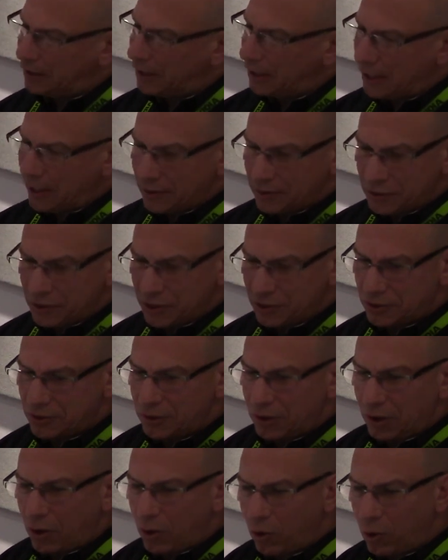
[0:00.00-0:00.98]
uh, just
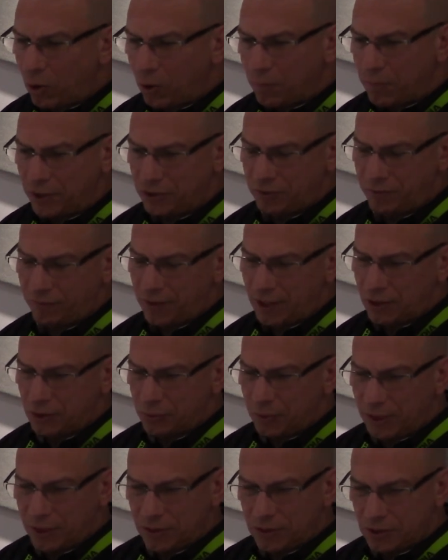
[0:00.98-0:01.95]
a whole bunch of things
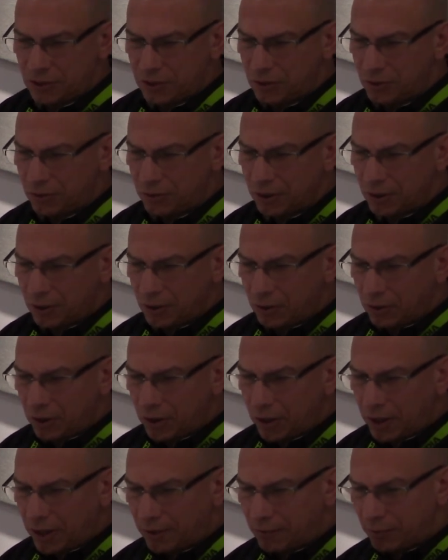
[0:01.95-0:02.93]
we can do
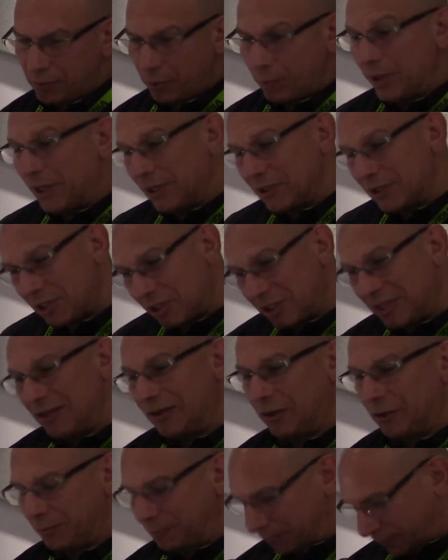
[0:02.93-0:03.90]
uh, that we can
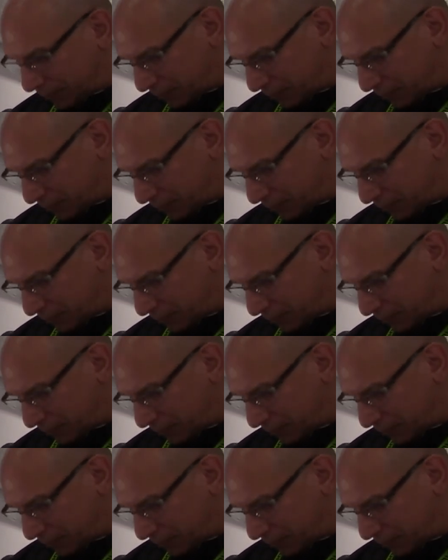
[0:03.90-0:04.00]
still